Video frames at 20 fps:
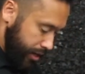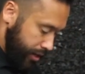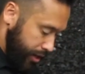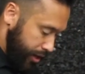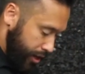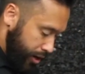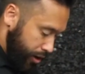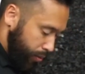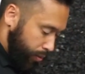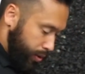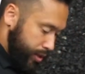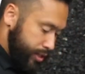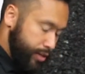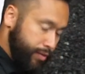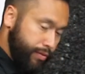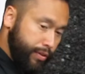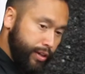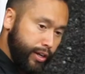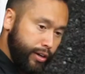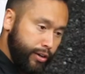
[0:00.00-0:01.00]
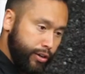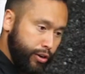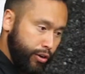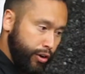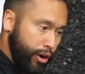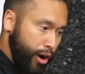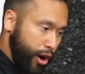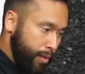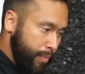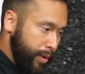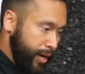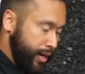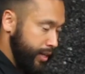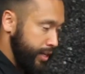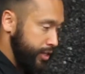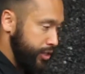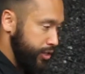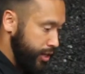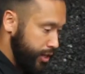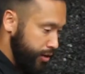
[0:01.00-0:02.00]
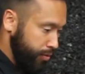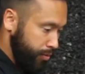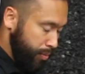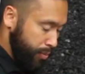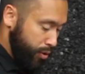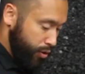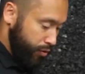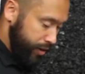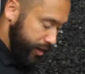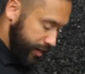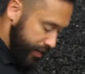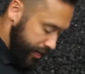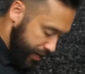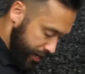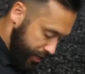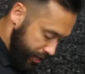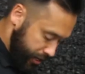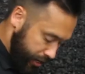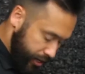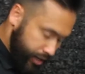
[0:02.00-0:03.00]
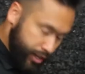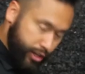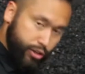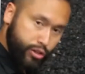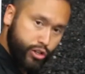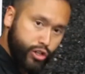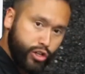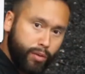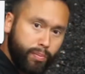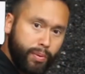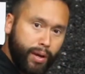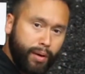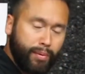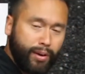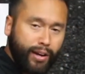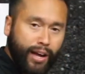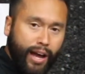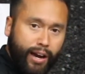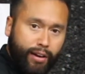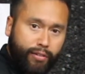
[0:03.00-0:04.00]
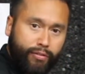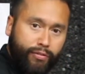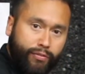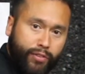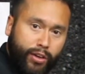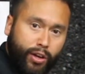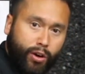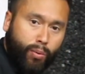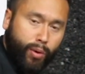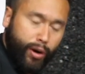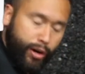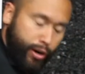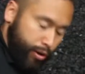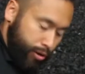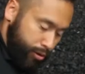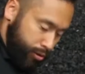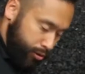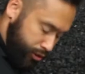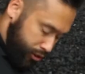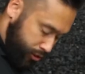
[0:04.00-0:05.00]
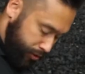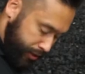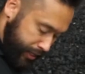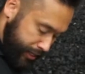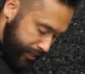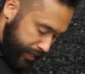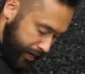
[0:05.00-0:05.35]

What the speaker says: you know, once you've cleared your garment, unless you need to remove it again, you should be able to kind of feel where your holster is.